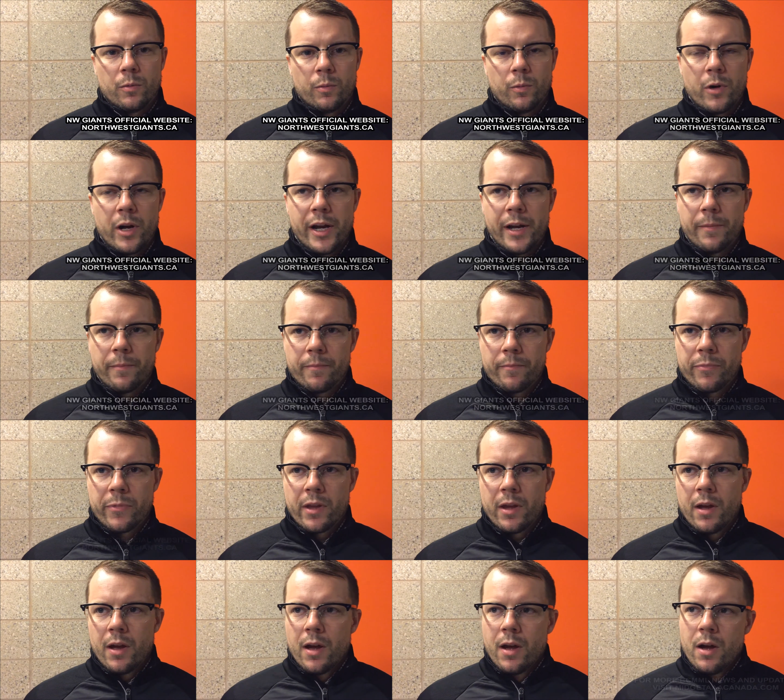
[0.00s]
Right.
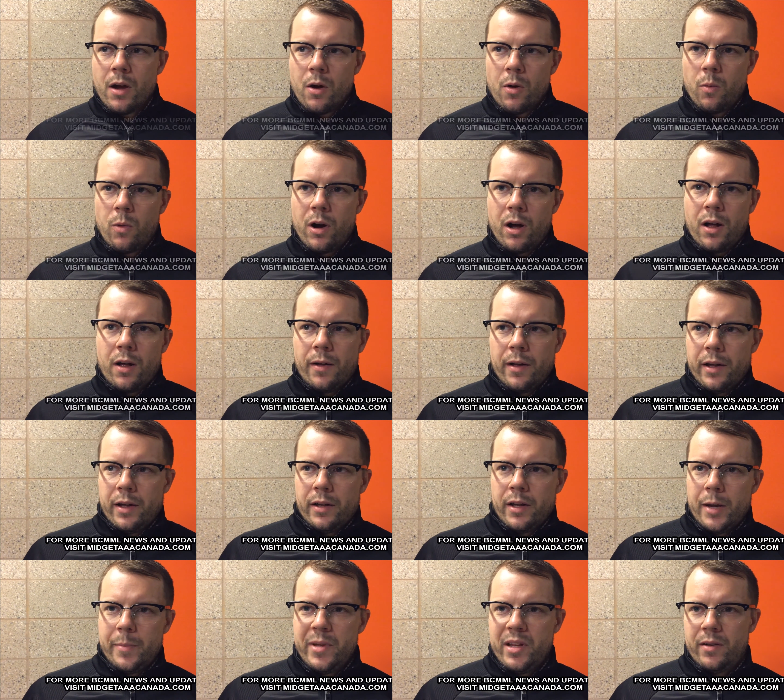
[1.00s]
Well,
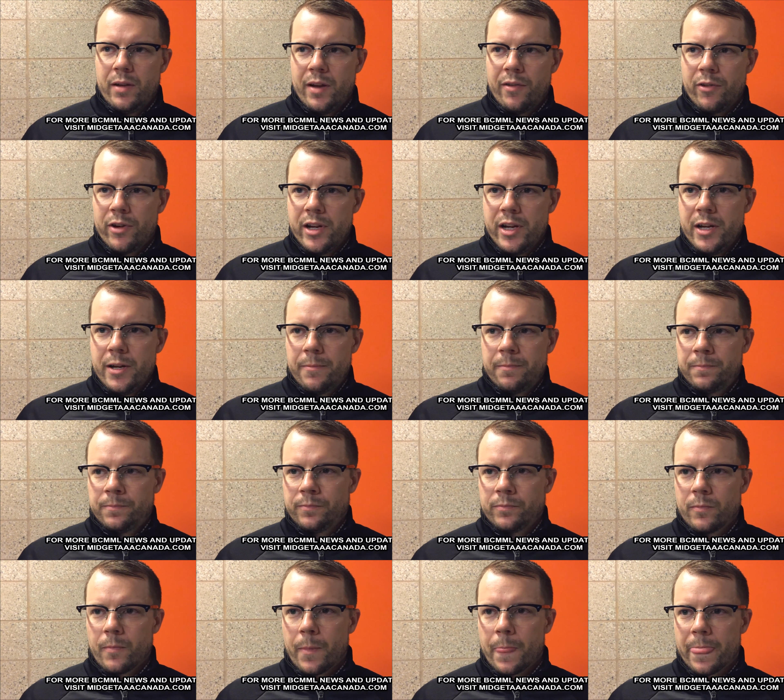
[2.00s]

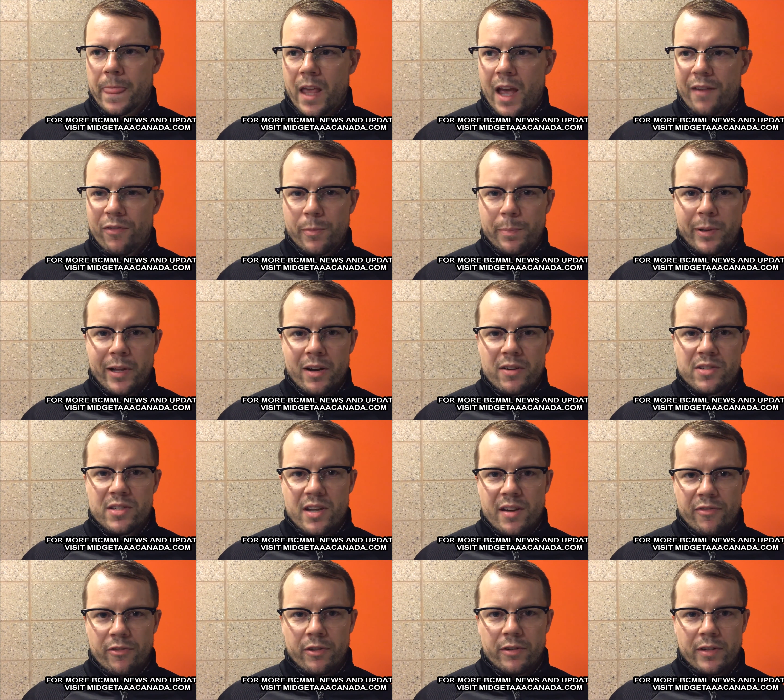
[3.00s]
every player is
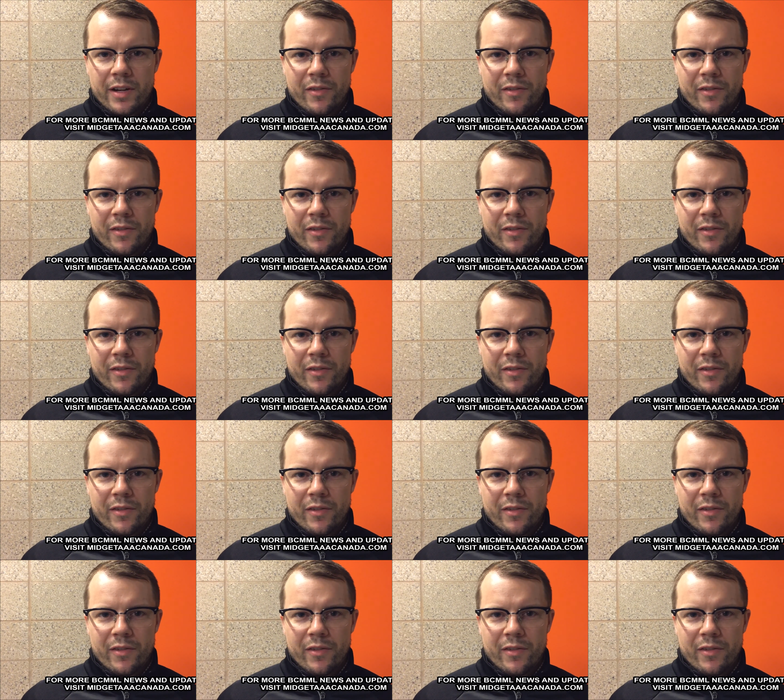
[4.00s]
different.